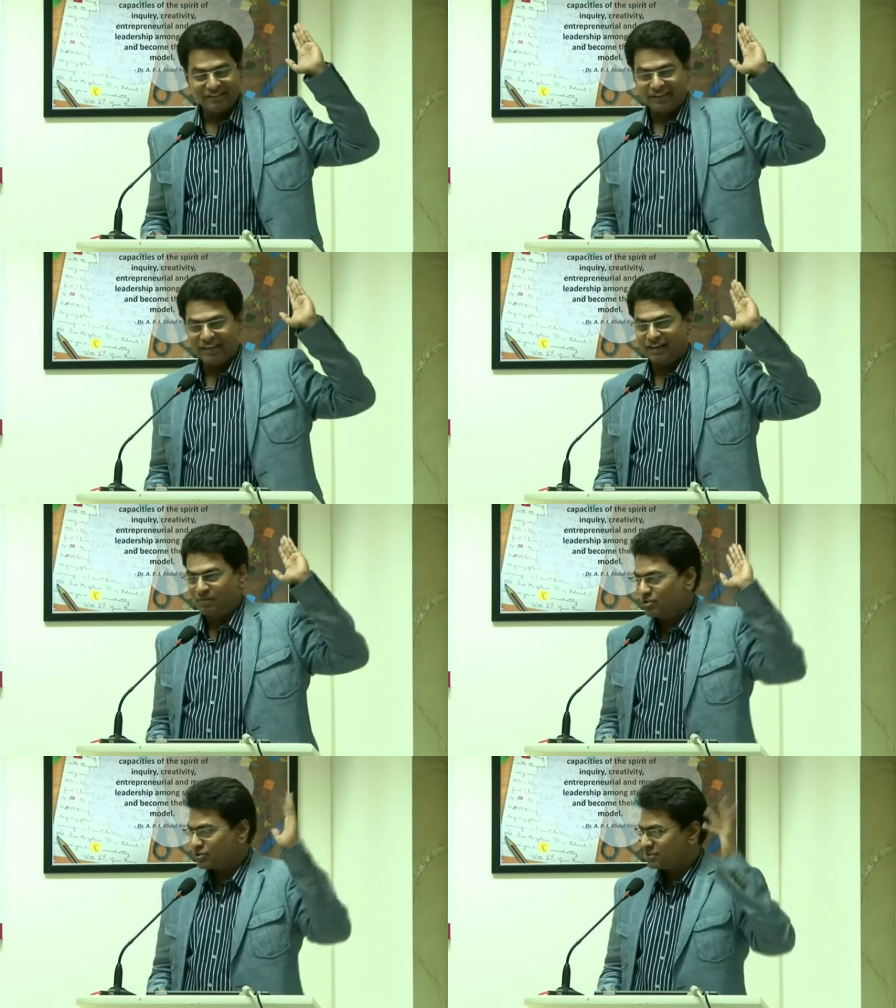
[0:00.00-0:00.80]
like
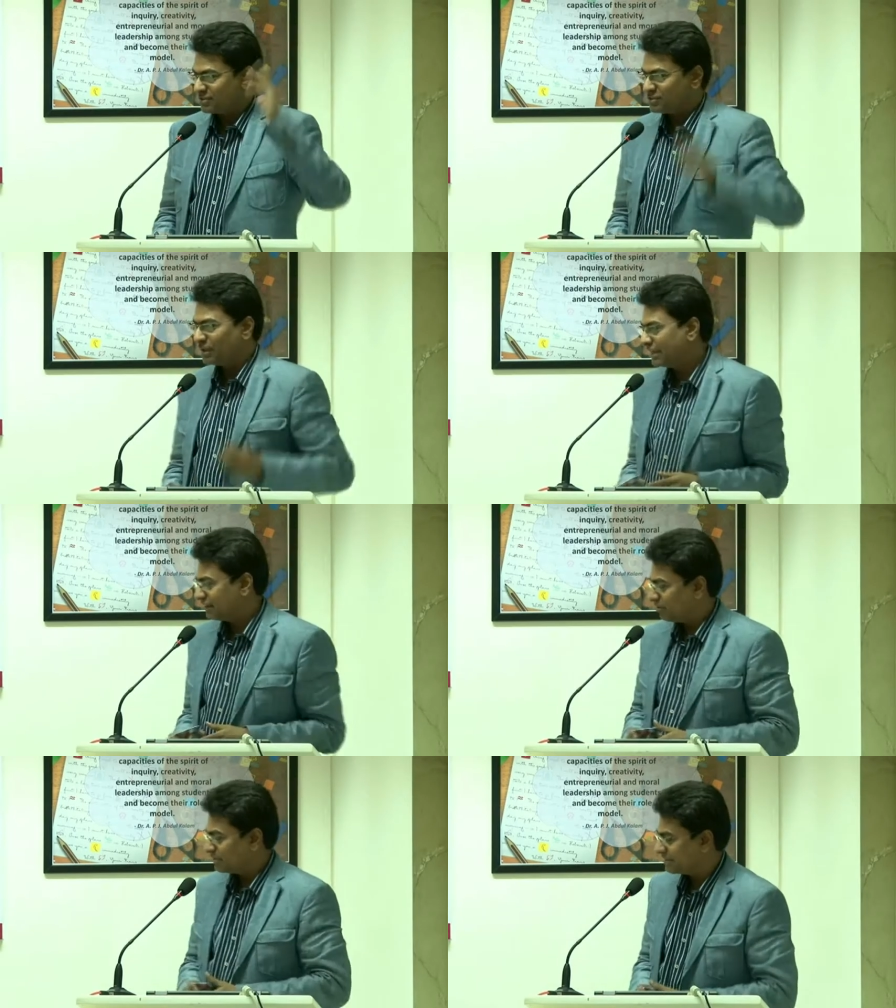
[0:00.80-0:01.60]
almost 20
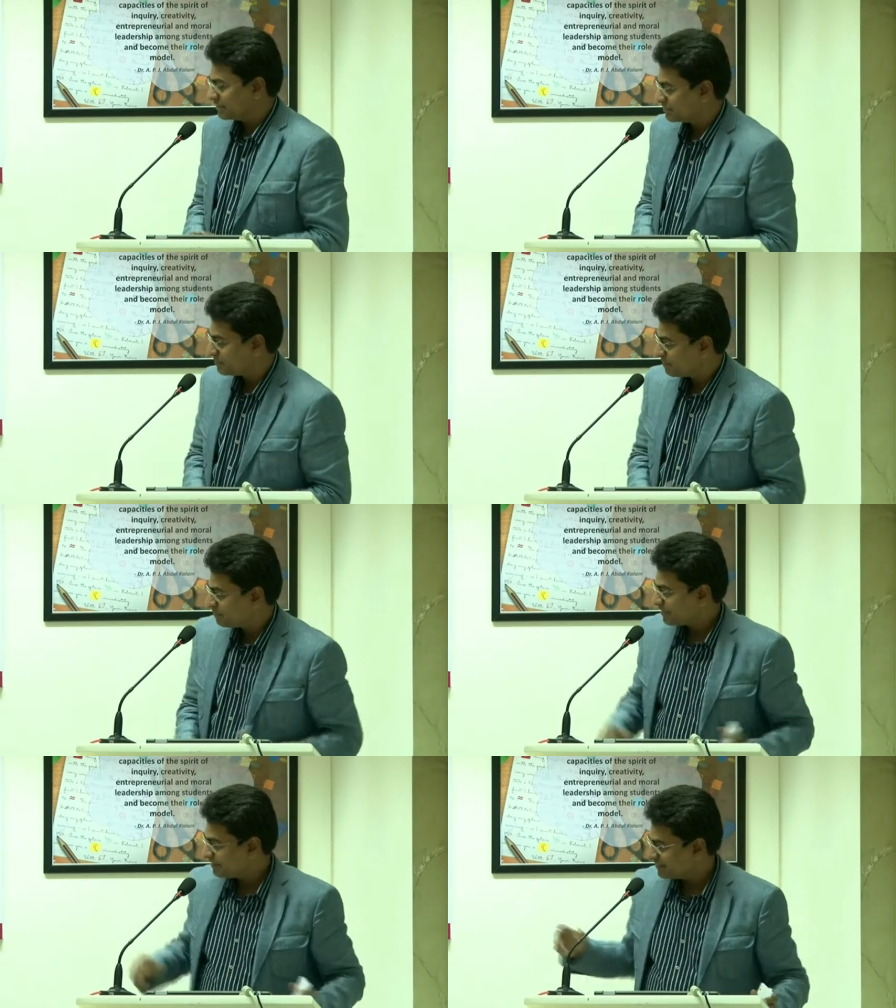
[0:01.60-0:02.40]
kilometers,
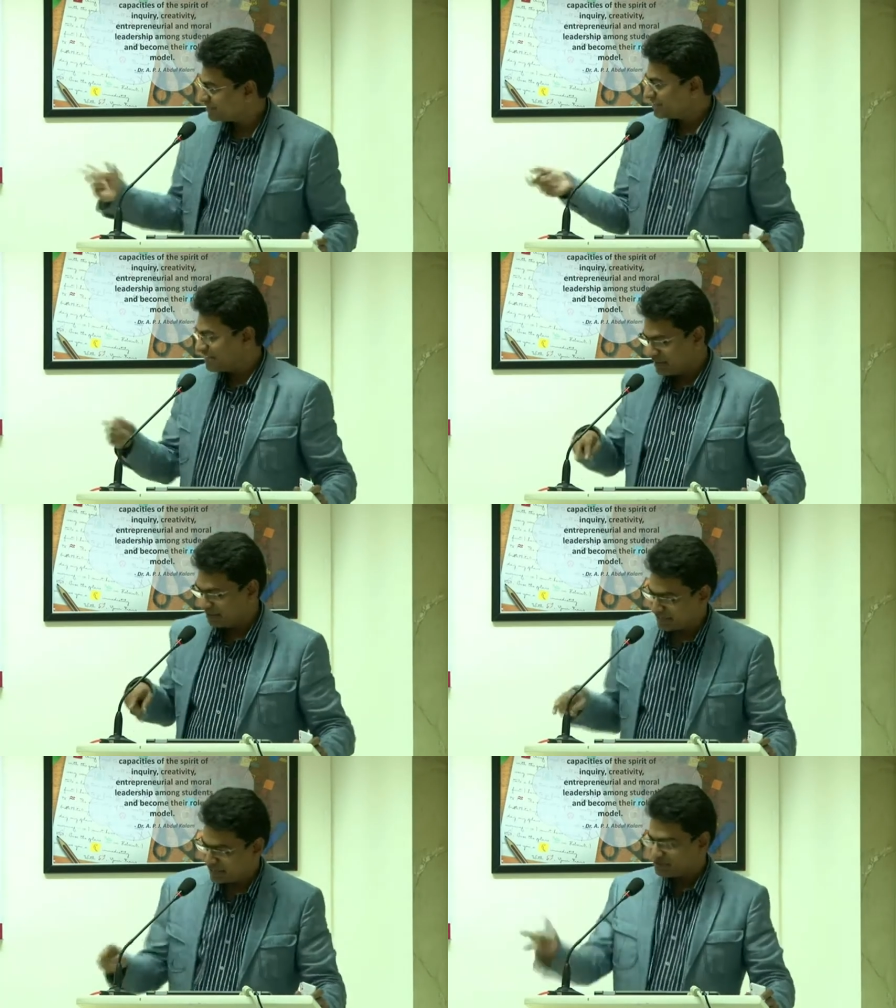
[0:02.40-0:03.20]
just he and
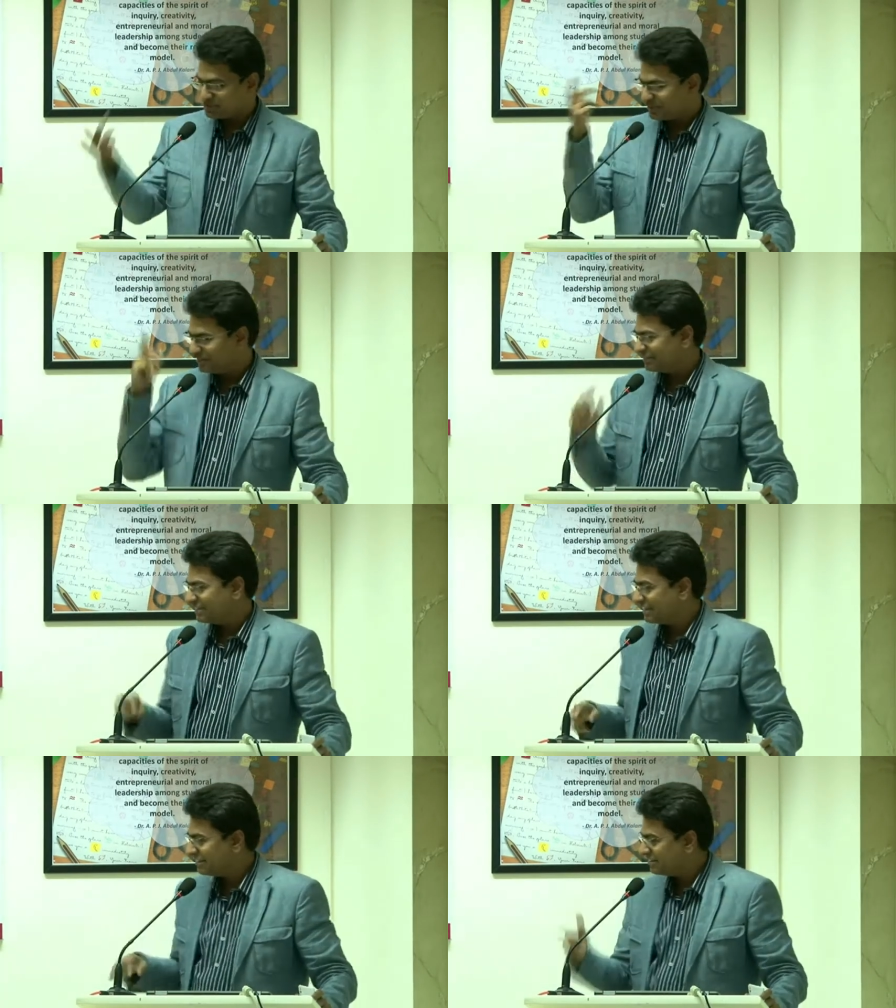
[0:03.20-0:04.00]
me into
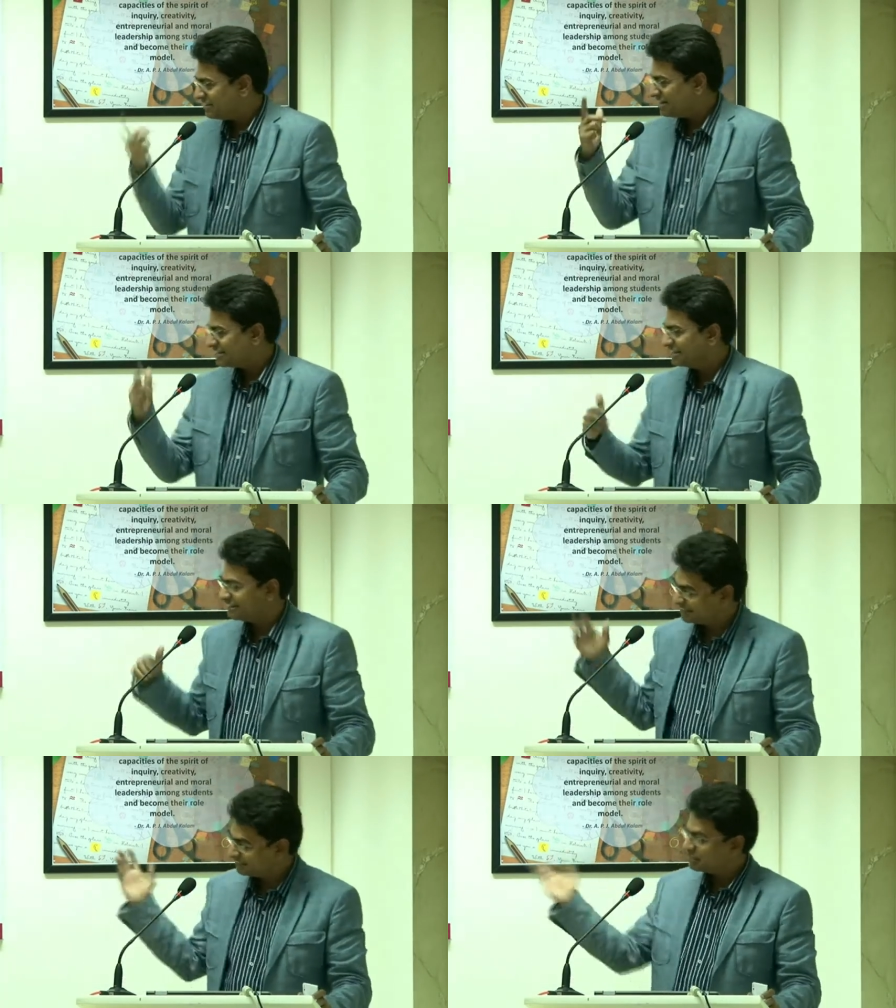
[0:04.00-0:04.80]
in the
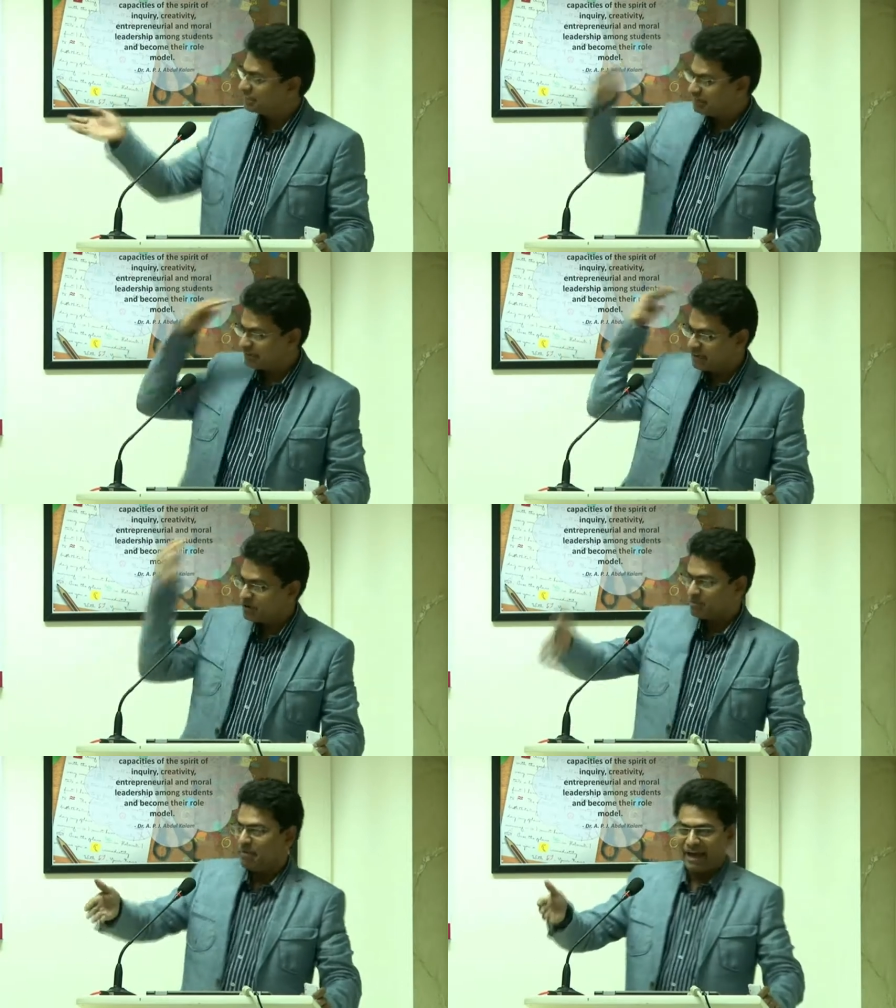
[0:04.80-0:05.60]
desert till we
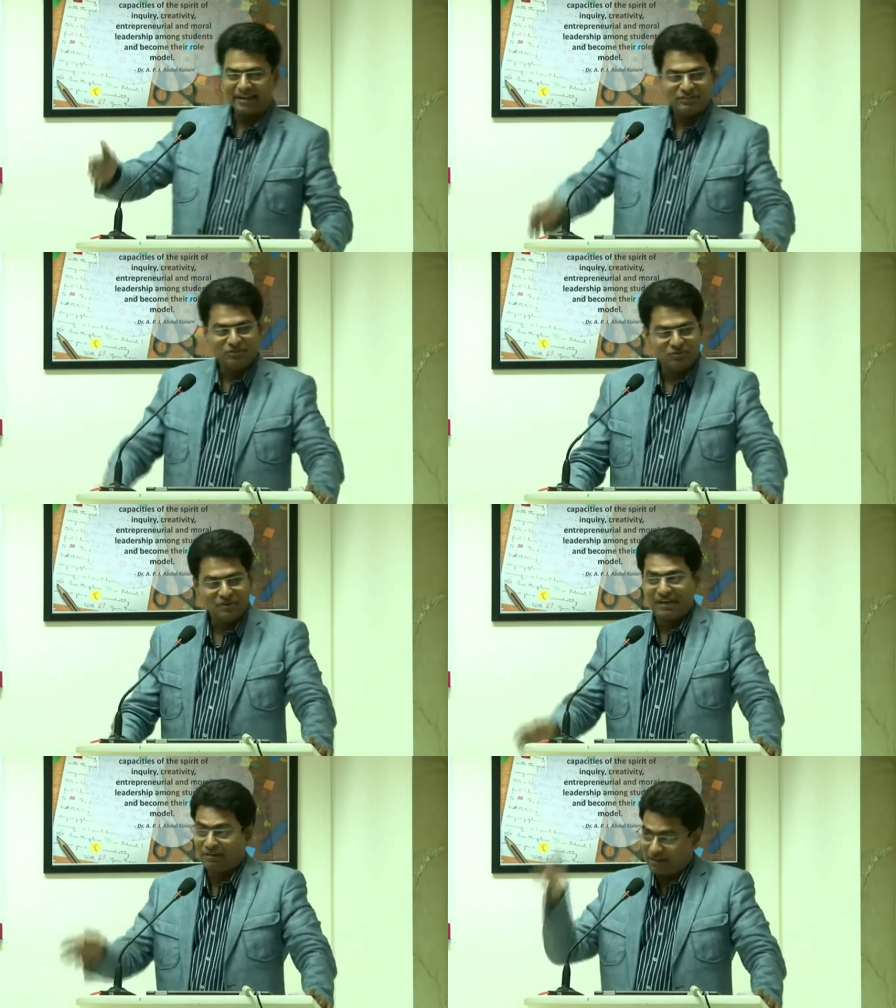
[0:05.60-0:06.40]
got back to
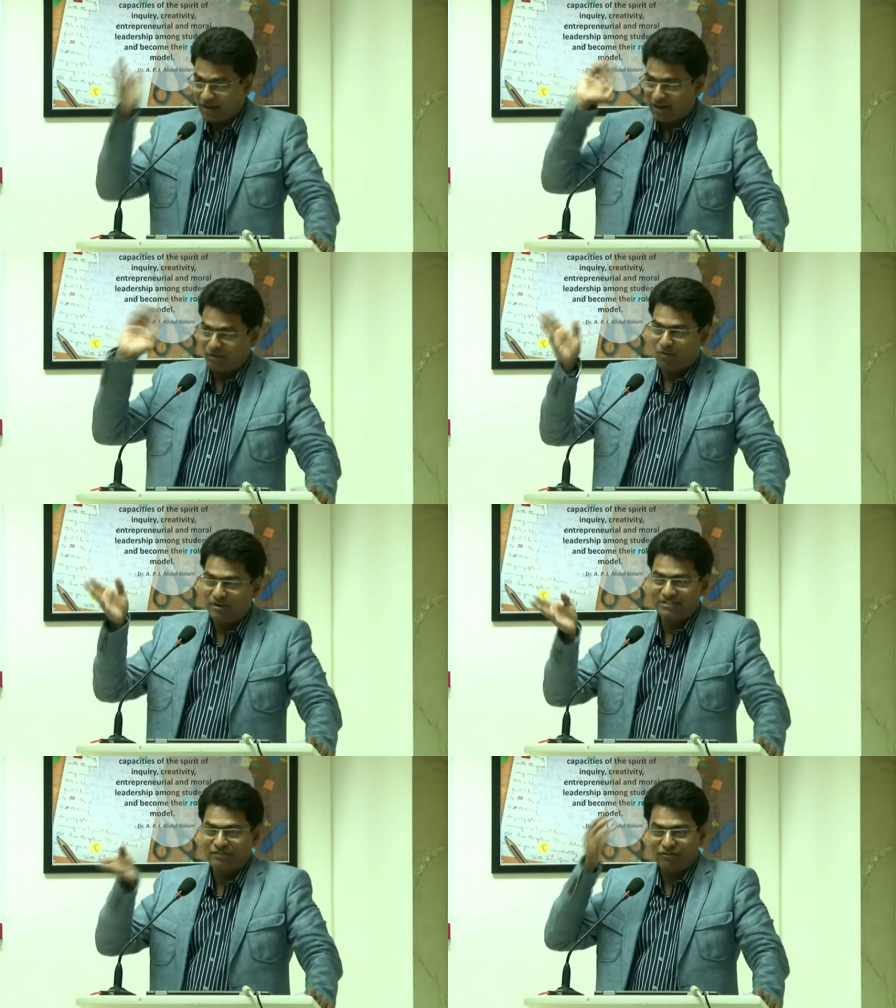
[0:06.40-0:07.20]
where our car
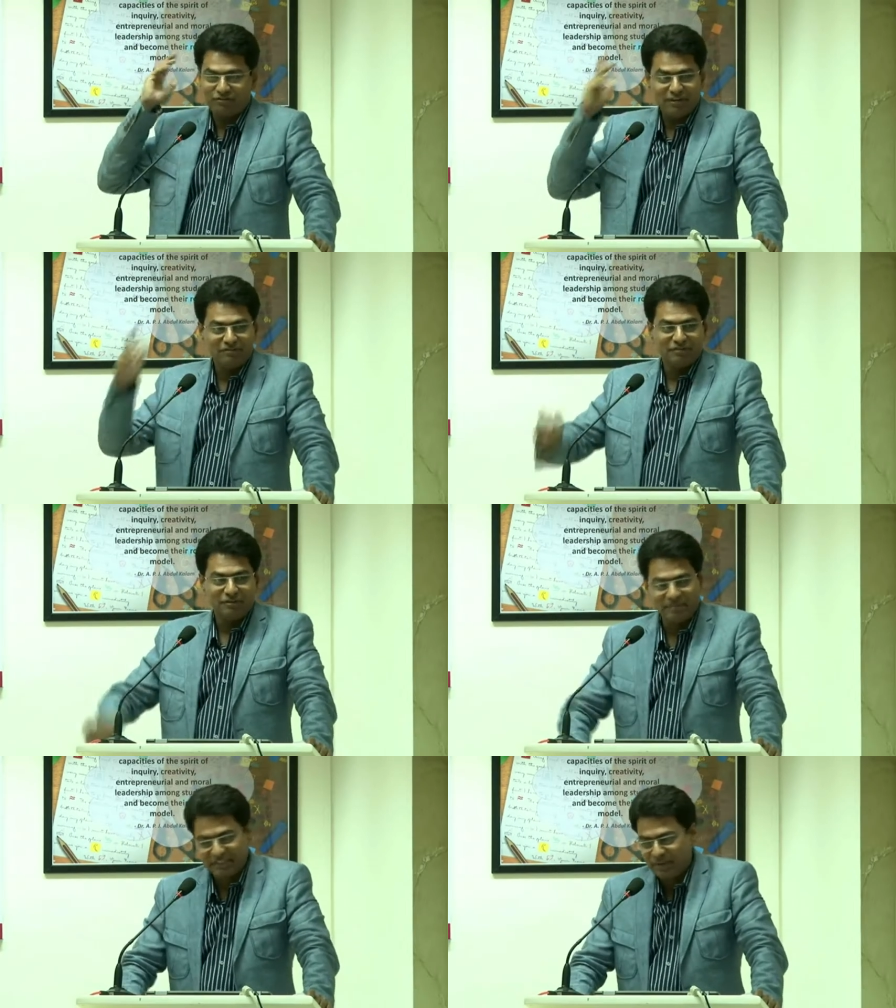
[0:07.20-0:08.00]
was and from where we were
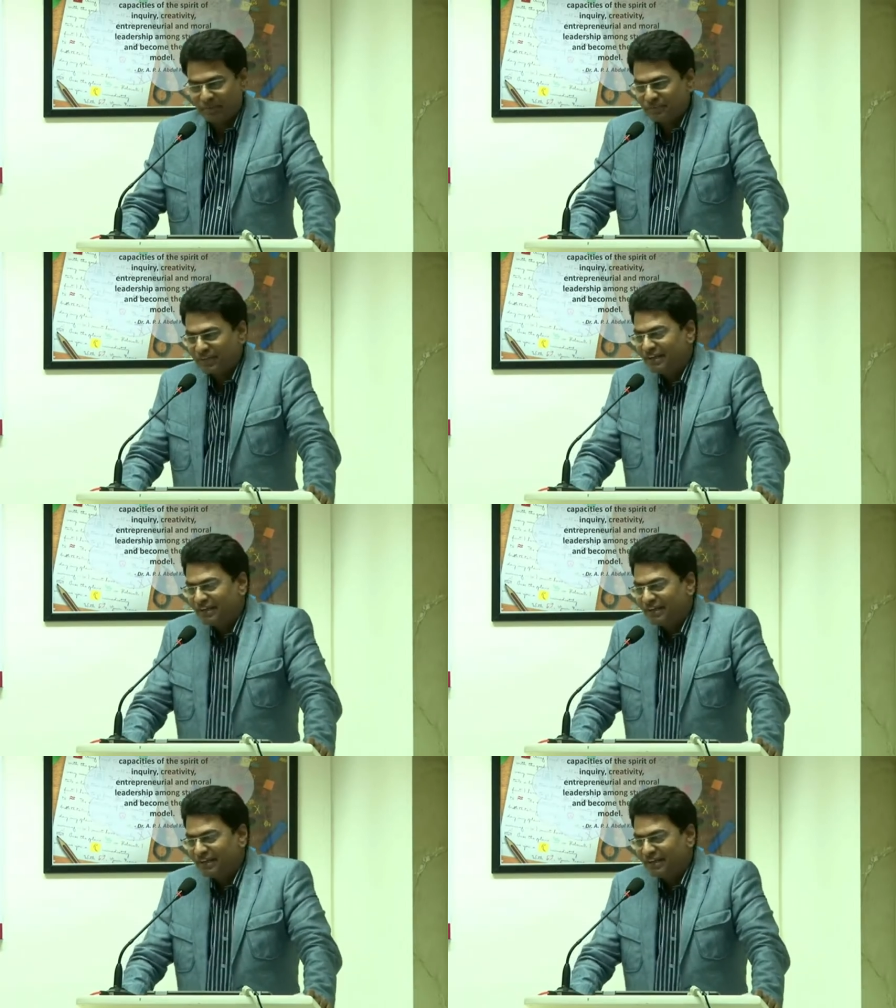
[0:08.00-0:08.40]
picked up.